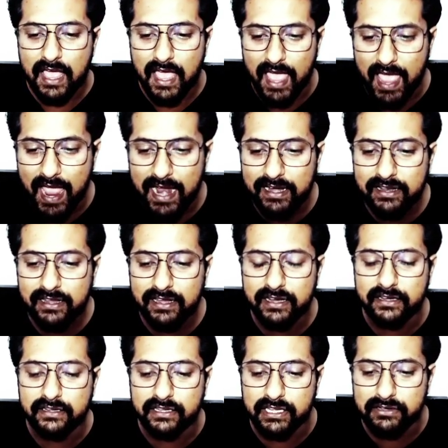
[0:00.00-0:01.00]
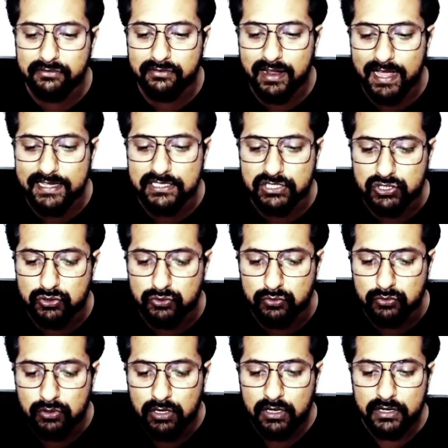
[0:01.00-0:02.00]
and it gives rise
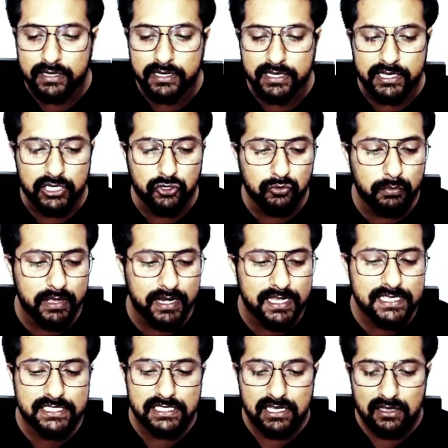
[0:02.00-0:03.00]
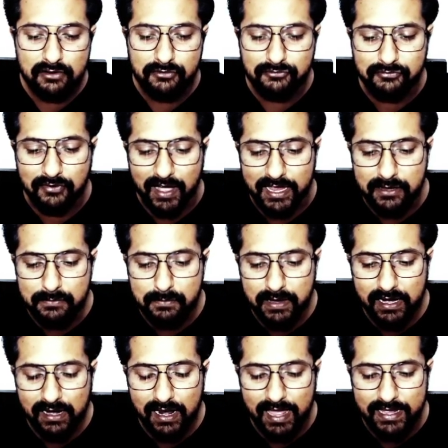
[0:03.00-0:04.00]
to numerous
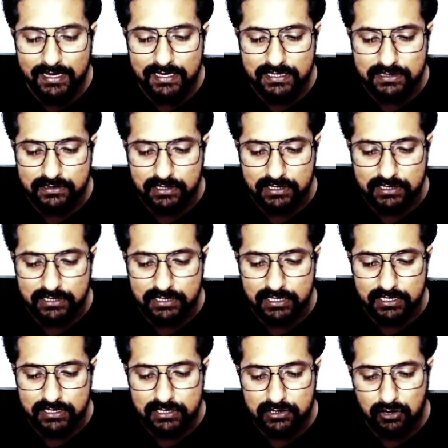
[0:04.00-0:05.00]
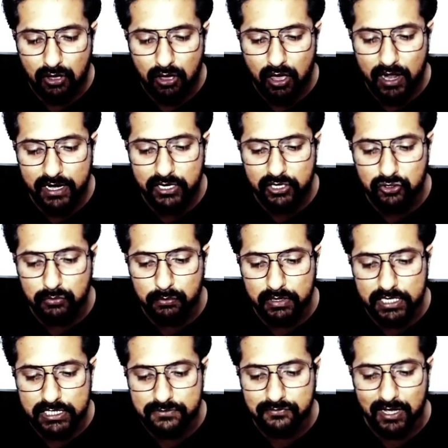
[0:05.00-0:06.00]
fiber-like structures or
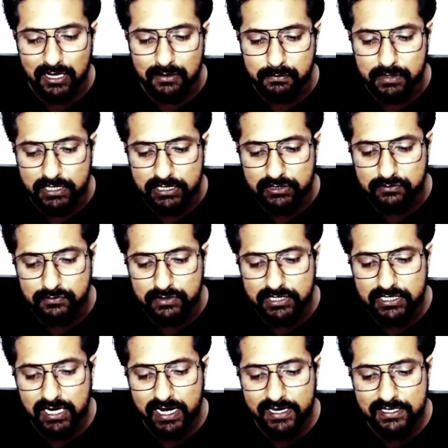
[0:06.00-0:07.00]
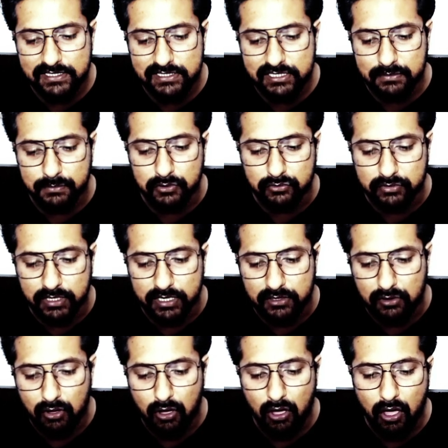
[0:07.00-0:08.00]
numerous fibers which are
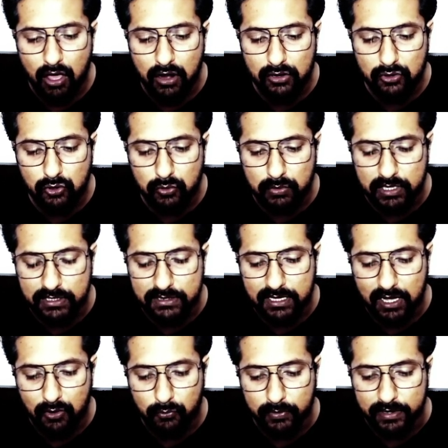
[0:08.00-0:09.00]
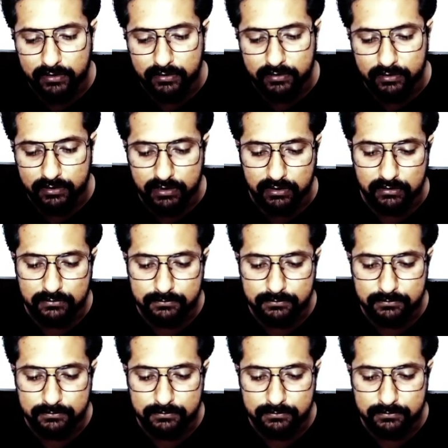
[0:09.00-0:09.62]
distributed all over the ventricle.